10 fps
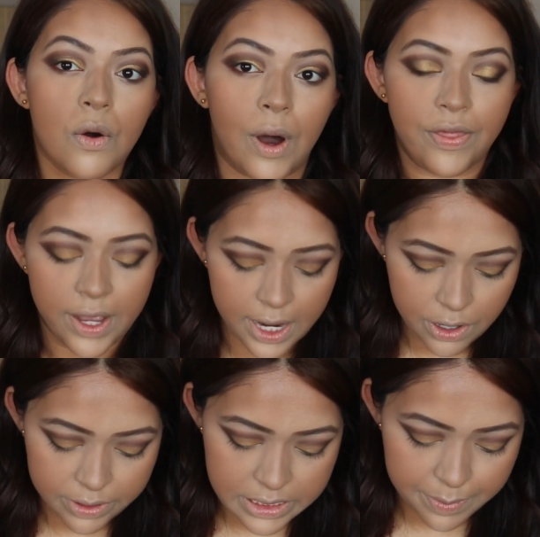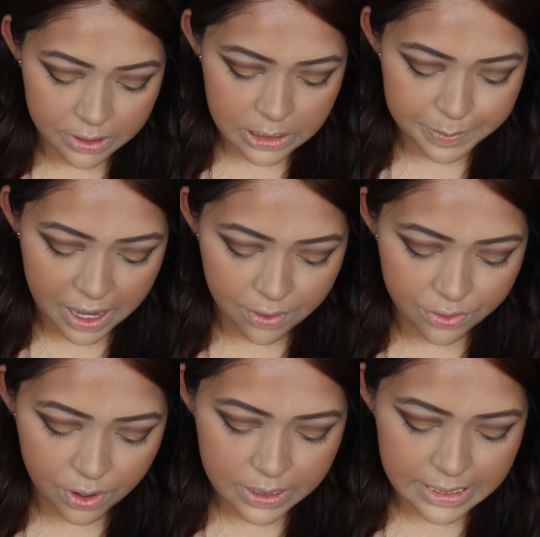One thing I noticed about this powder
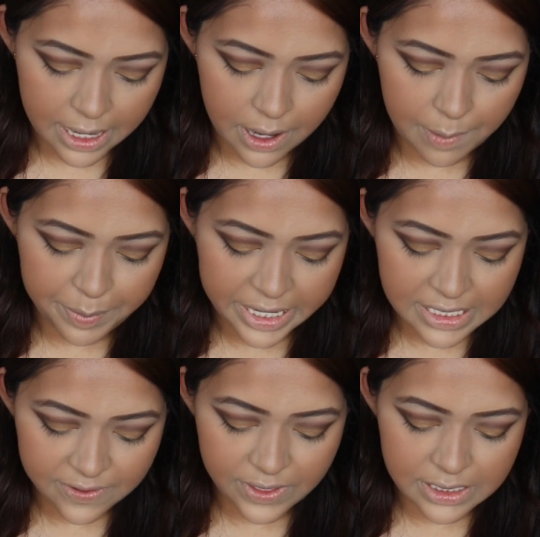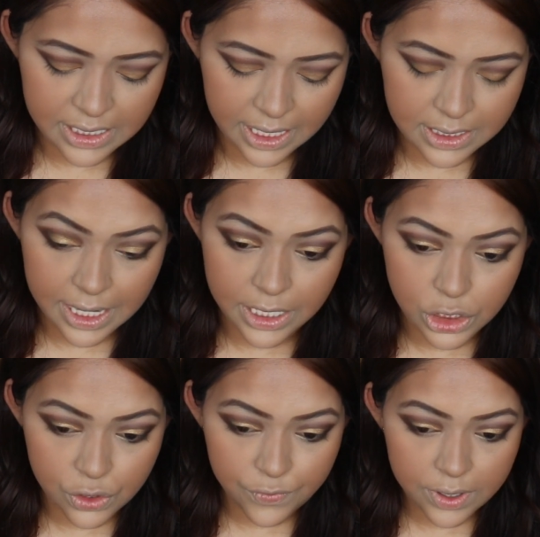though is because of the tint, I
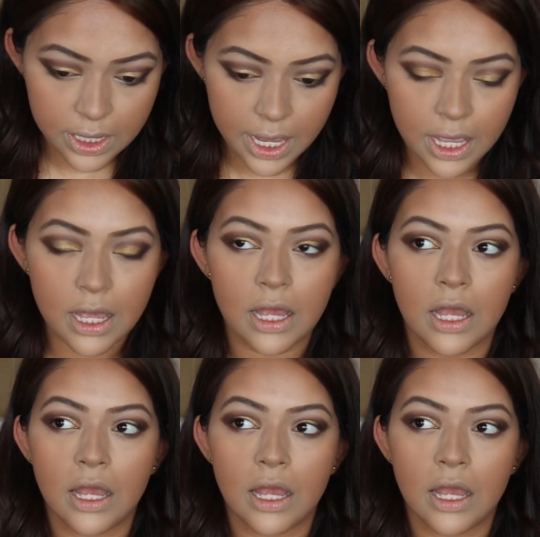do feel like